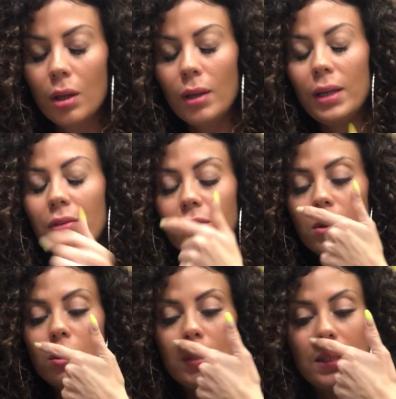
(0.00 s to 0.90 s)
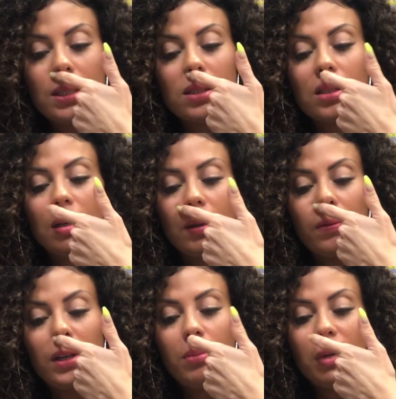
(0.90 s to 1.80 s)
Knight of Swords is
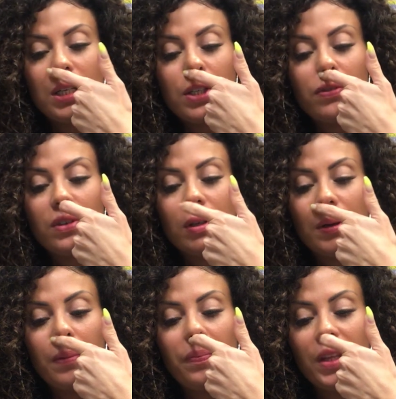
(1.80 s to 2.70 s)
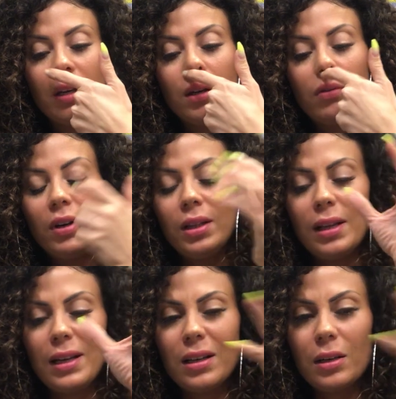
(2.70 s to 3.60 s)
very much of a very
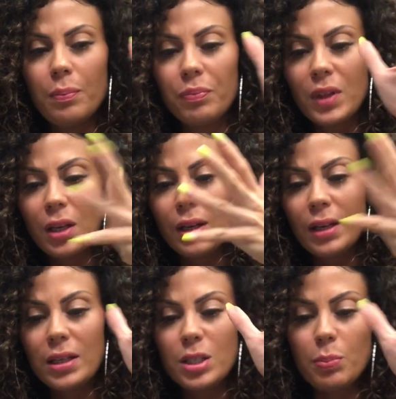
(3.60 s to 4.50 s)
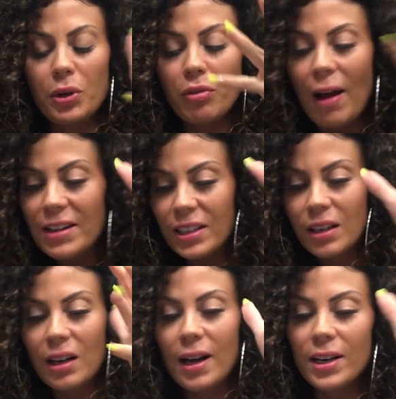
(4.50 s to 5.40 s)

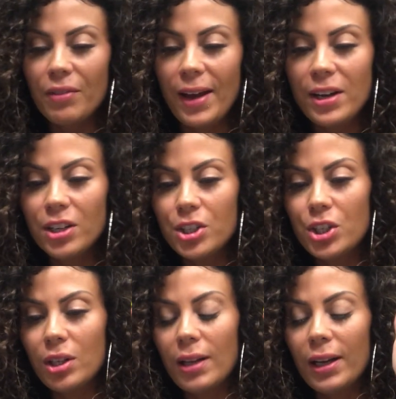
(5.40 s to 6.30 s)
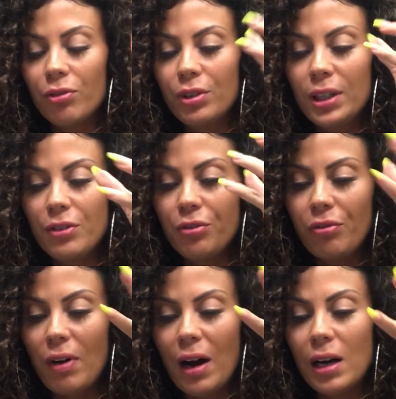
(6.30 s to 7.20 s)
sporadic kind of energy, like really
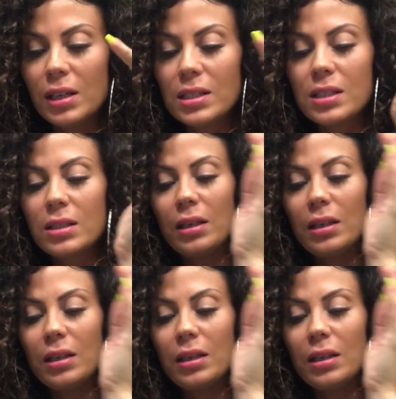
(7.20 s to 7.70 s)
fast